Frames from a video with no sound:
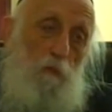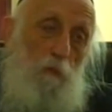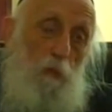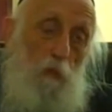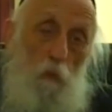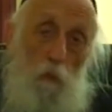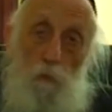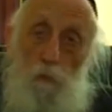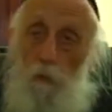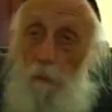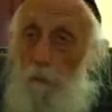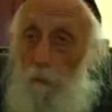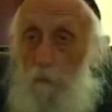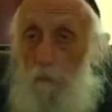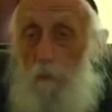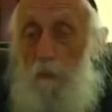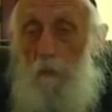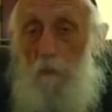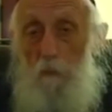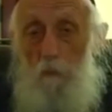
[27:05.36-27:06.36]
teach people
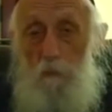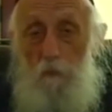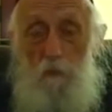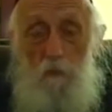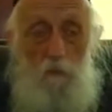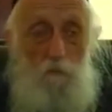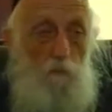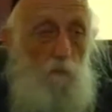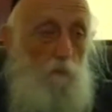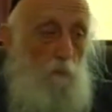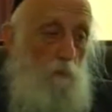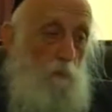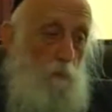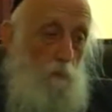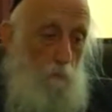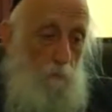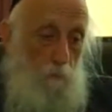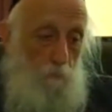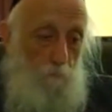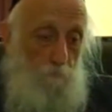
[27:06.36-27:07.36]
about their
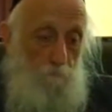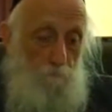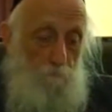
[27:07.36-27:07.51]
self-esteem?